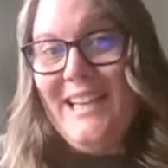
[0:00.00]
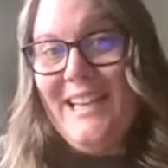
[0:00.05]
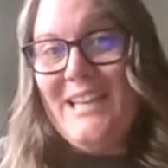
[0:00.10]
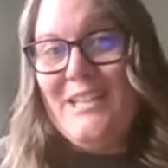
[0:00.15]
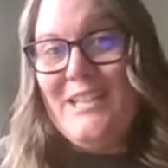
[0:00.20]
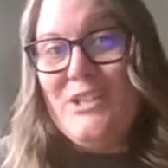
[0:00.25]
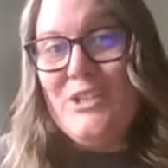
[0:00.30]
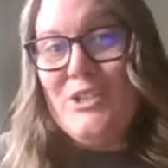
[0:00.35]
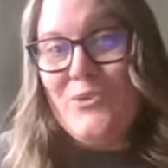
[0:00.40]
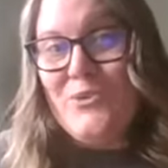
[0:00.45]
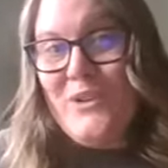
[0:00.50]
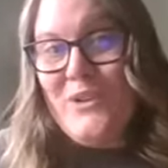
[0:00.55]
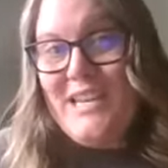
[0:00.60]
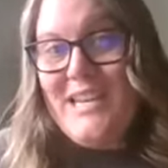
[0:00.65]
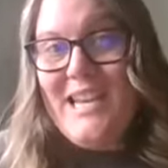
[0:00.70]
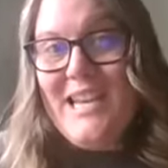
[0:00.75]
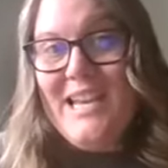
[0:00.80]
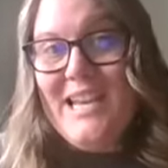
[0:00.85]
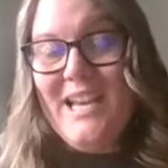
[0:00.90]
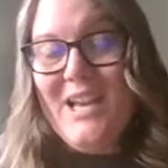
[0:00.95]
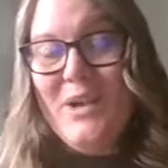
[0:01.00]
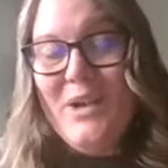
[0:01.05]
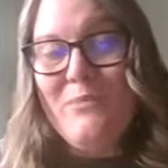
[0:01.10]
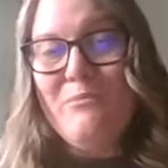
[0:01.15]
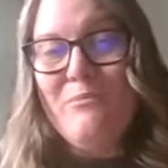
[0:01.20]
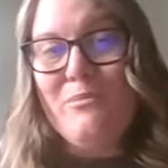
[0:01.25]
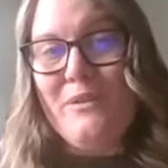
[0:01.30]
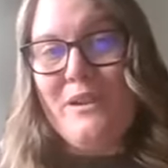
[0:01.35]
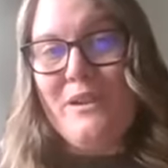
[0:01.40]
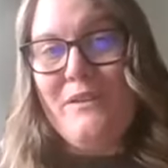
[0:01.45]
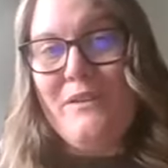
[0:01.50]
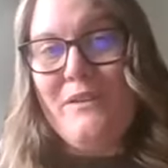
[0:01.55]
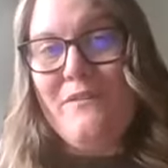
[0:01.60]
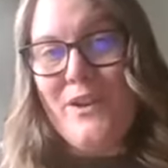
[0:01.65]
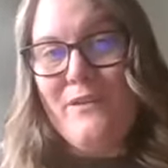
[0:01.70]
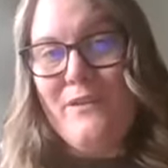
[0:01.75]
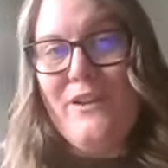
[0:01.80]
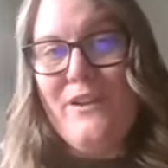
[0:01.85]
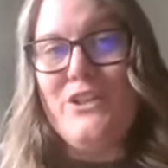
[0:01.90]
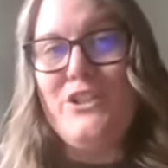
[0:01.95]
It's screening, brief
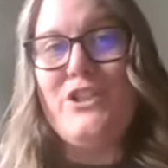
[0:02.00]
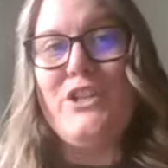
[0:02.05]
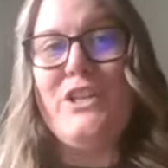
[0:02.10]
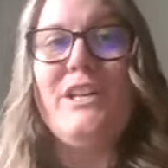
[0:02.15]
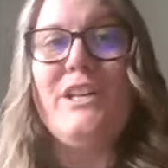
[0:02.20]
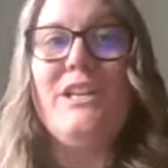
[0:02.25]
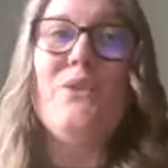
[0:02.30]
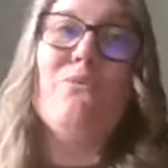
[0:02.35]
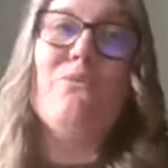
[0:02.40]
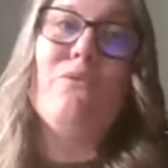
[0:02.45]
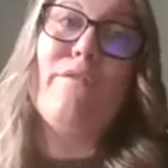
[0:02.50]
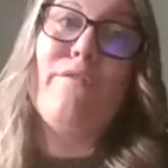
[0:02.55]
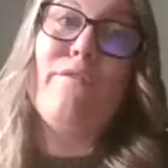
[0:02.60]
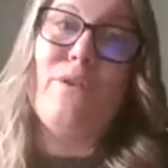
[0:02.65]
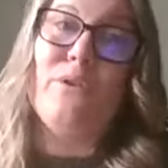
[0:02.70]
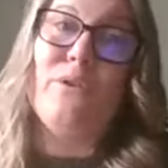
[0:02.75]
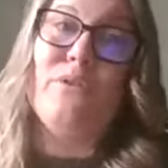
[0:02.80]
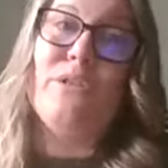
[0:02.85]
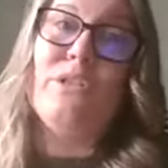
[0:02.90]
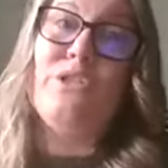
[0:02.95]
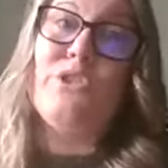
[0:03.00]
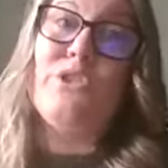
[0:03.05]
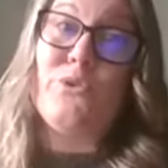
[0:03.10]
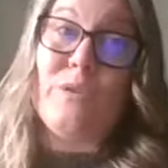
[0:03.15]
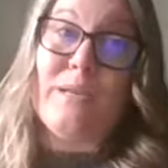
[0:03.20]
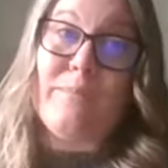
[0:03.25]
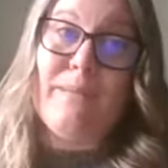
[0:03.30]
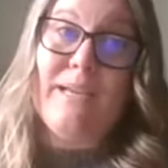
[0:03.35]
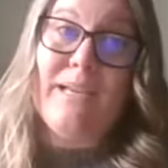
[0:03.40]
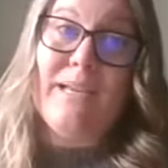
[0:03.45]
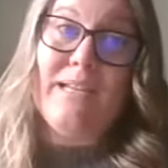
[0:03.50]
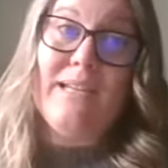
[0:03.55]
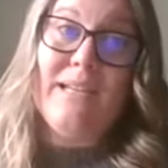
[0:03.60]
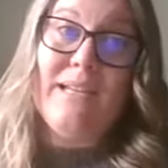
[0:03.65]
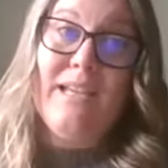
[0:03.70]
intervention, referral to treatment.